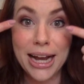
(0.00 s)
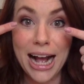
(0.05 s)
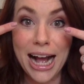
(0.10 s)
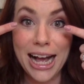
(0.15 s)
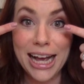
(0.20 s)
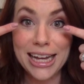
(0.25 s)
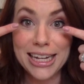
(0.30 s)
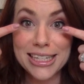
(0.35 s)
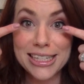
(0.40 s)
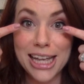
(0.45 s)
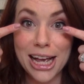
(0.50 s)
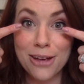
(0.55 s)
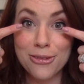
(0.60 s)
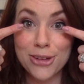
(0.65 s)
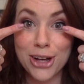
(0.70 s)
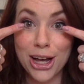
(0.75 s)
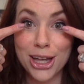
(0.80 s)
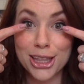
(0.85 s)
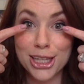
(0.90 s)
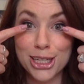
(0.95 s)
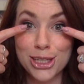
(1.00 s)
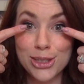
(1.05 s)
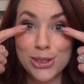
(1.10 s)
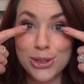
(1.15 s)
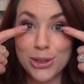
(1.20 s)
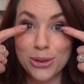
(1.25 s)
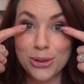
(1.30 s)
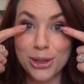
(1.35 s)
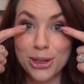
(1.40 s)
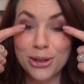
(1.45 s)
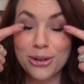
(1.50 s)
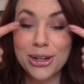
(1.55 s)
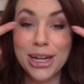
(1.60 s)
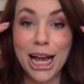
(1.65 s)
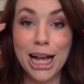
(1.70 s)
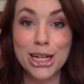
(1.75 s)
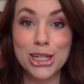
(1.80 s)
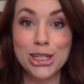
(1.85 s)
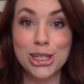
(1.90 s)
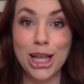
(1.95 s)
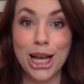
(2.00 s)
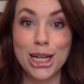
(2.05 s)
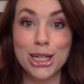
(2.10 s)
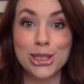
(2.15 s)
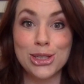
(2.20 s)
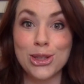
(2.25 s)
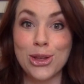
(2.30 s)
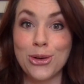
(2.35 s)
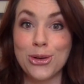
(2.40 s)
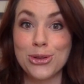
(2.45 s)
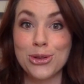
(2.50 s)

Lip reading: eyes, I've got these two little catch lights. Those